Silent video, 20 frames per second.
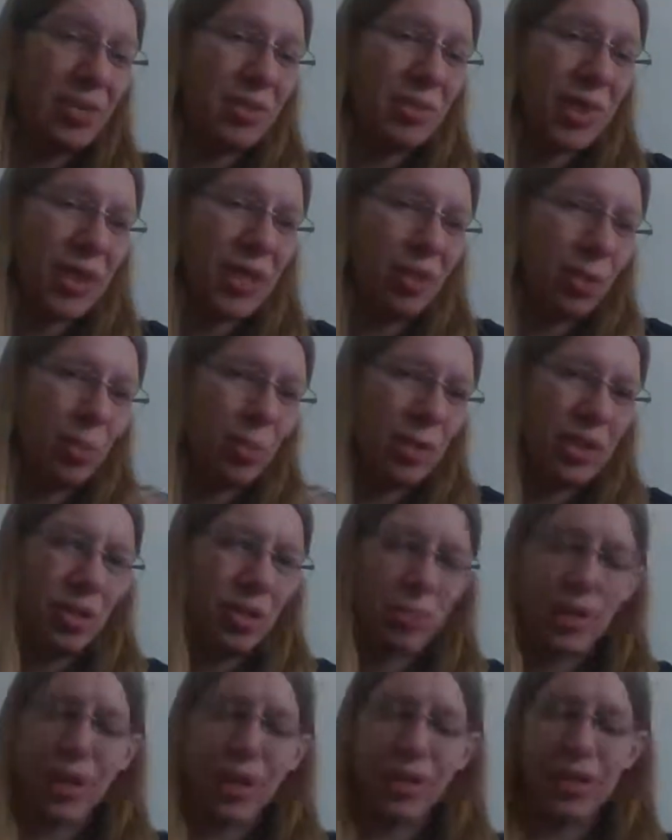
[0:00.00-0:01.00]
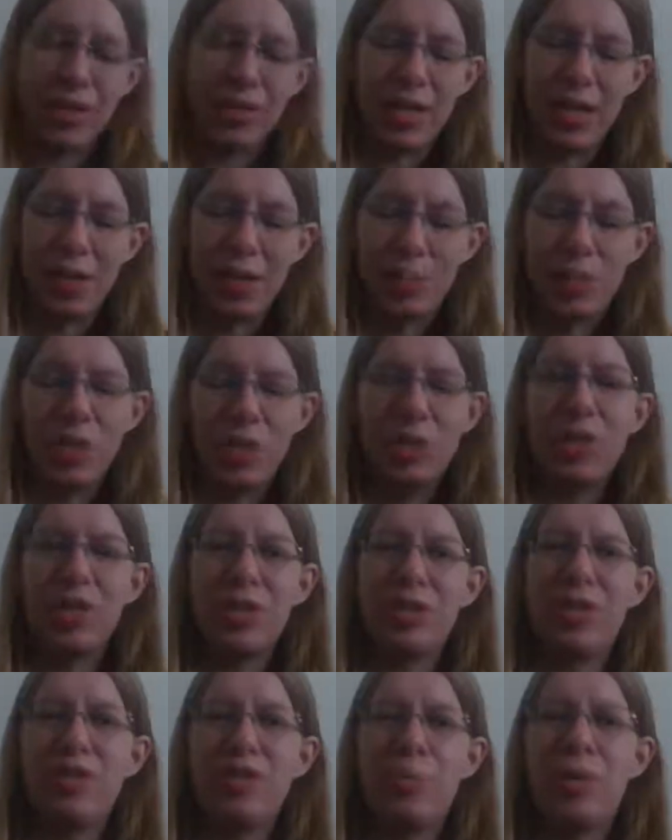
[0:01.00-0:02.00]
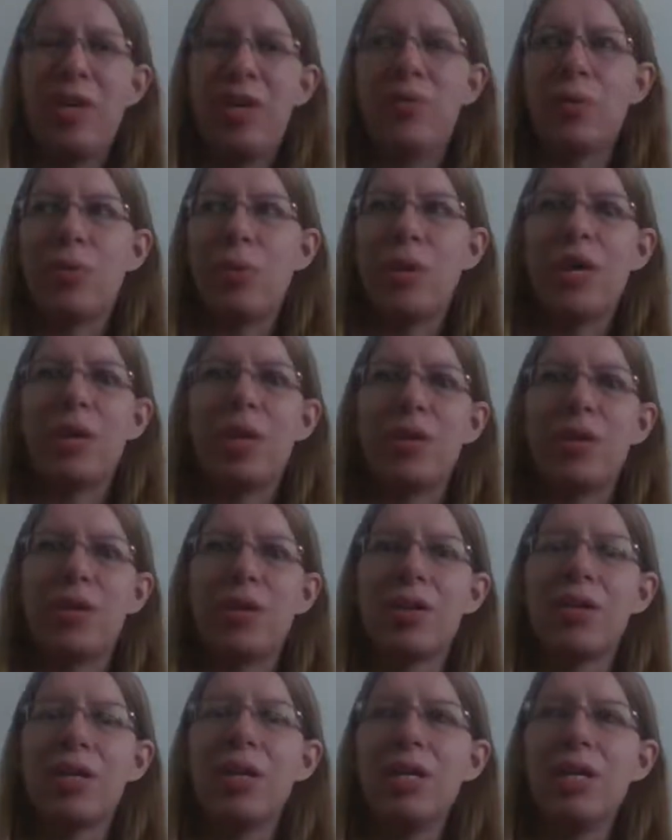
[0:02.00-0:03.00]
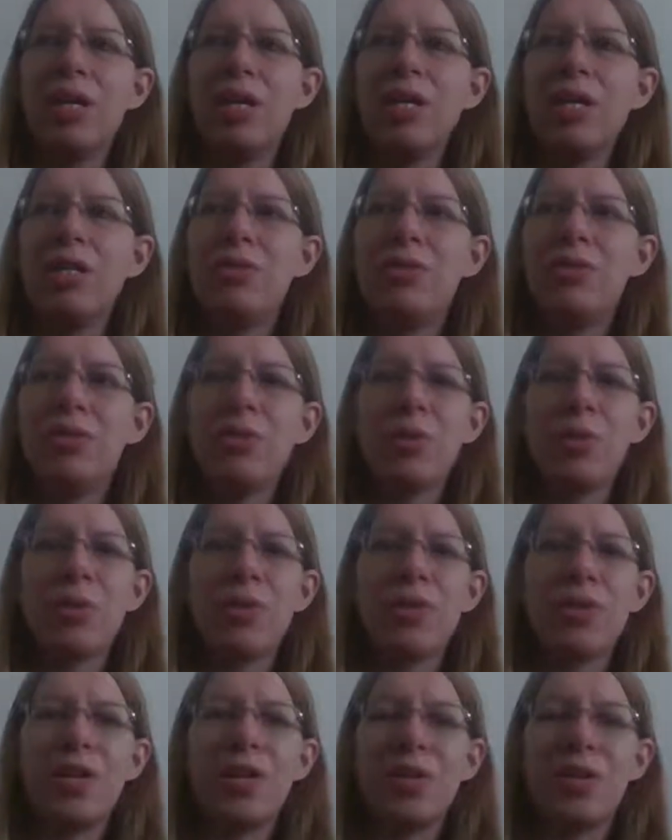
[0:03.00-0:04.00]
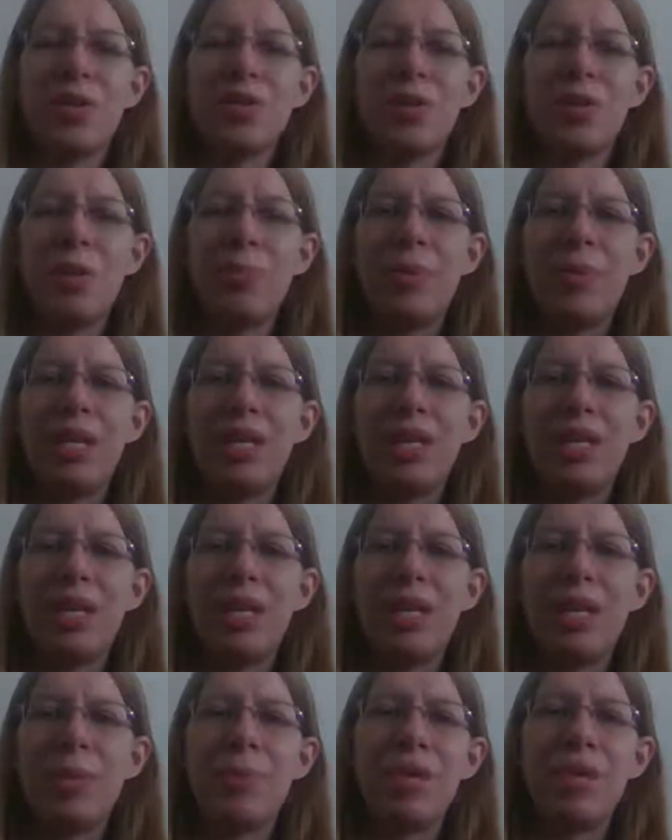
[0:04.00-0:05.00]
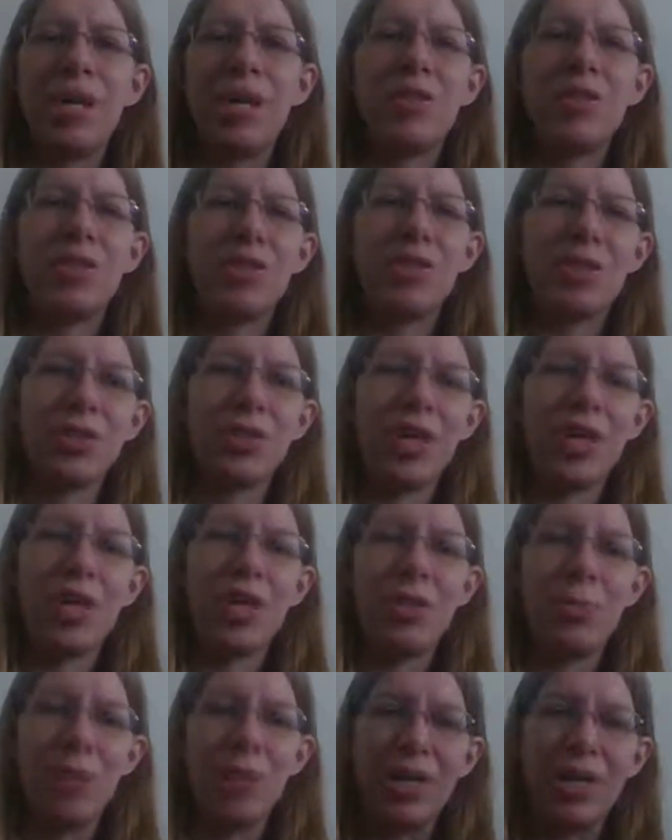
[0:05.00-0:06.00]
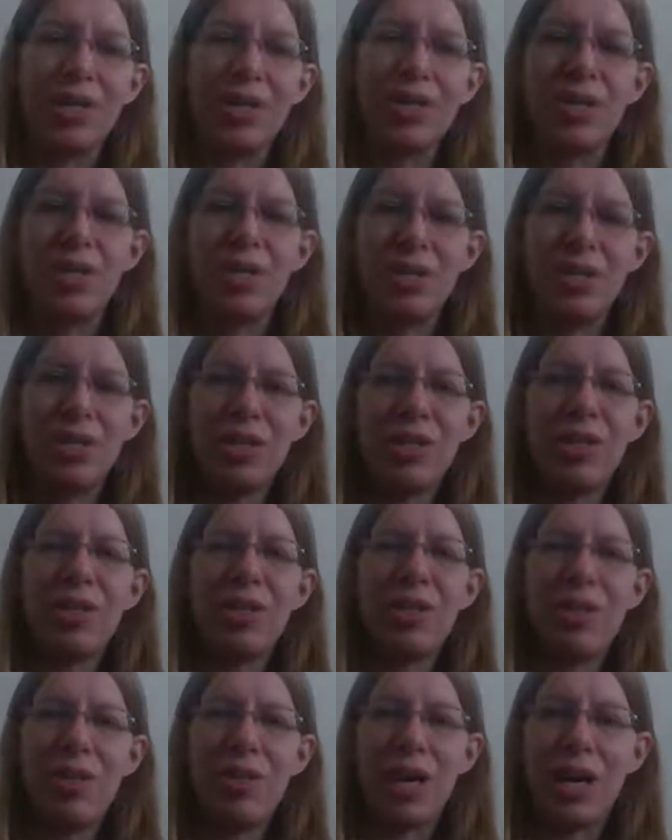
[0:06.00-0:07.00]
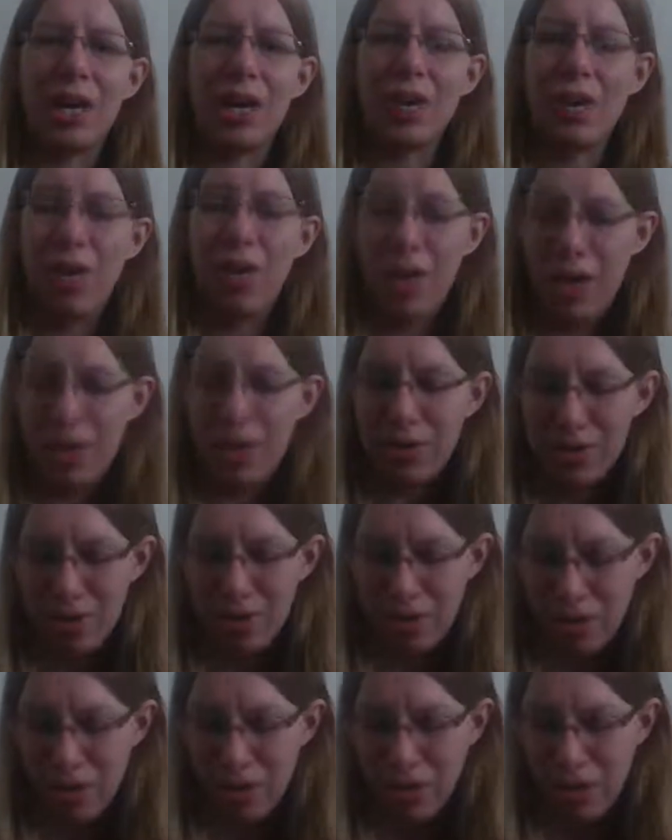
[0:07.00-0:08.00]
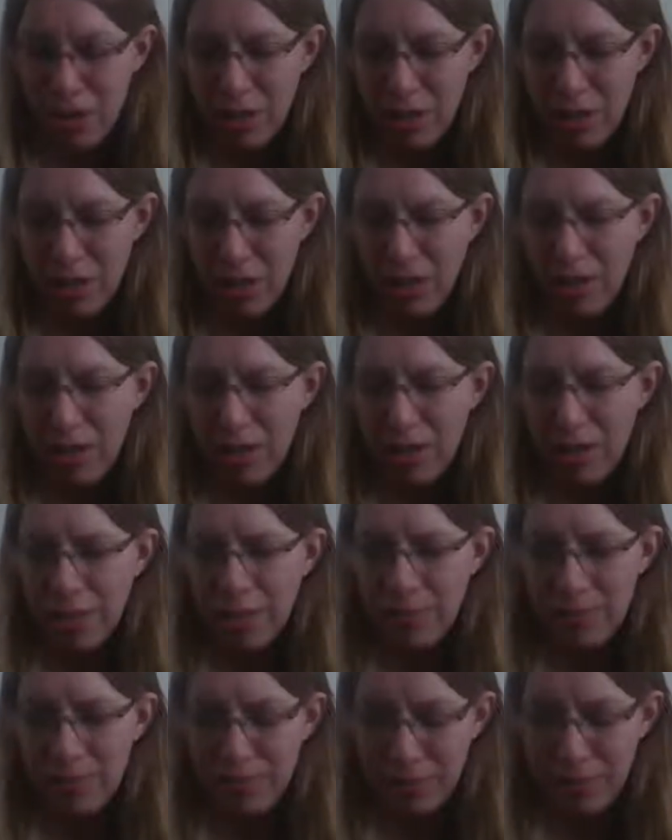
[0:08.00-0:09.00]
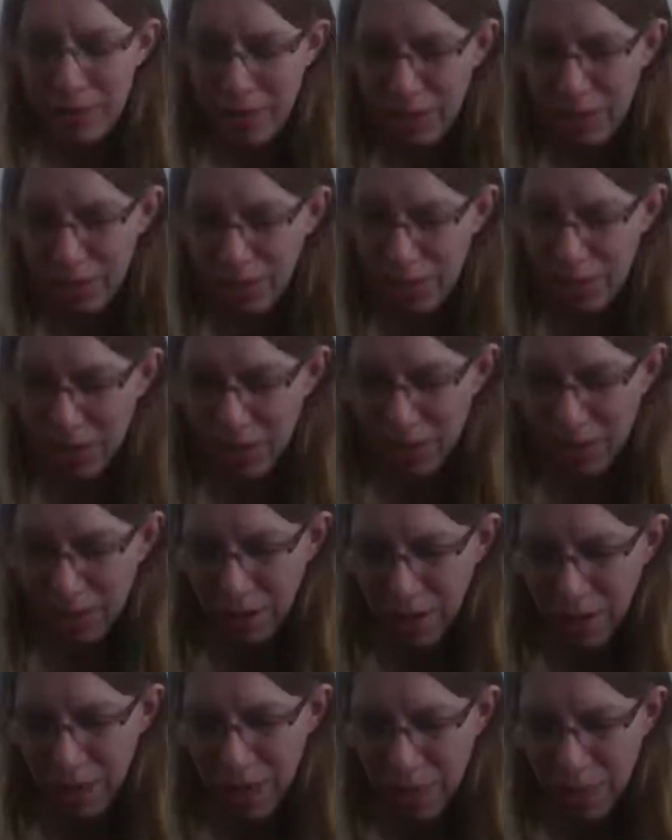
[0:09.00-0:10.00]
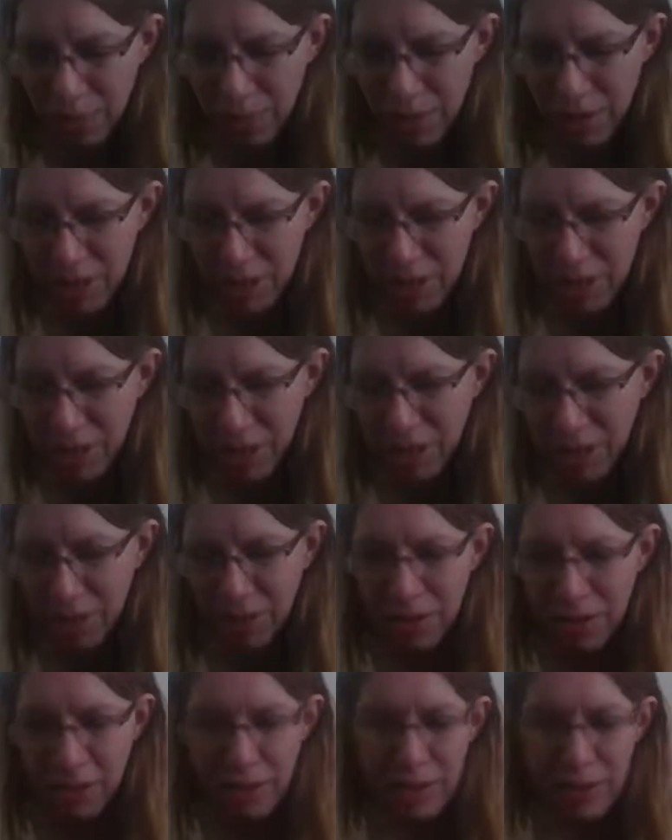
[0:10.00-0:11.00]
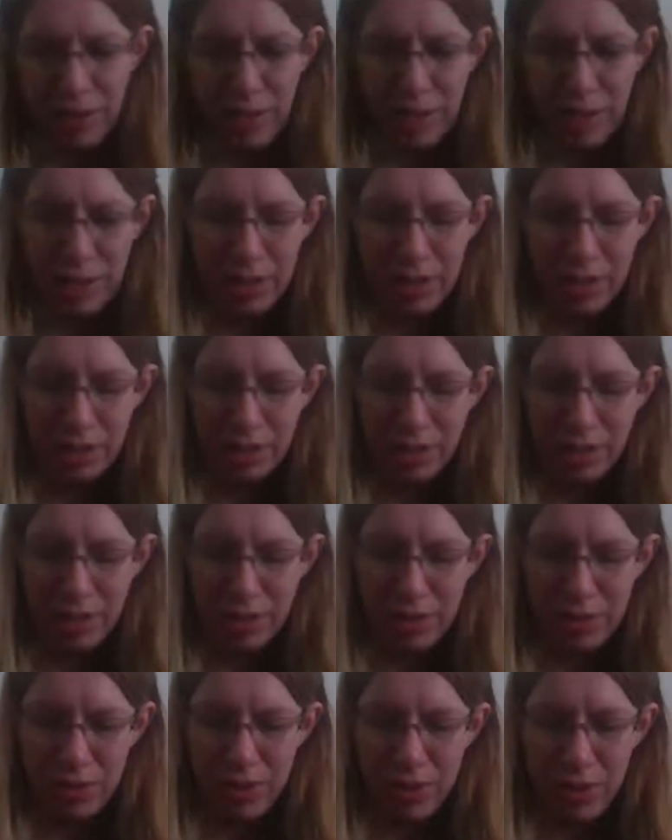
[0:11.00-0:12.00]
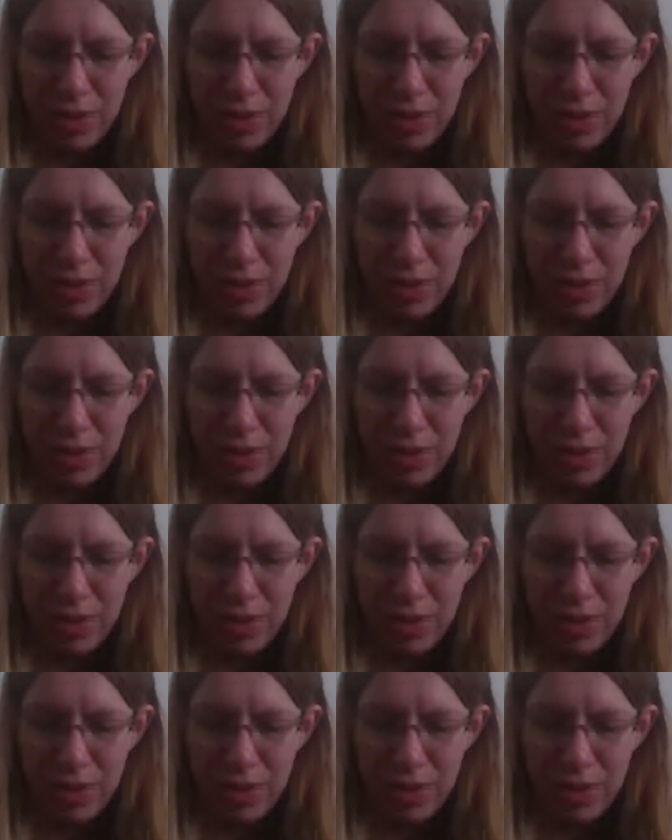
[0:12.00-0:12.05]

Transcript: So I'm kind of hoping they'll balance out. But you also have to pay for water and sewer there. So I'm not sure how much that costs. I just found another. I got bit to hell the other night. It is crazy.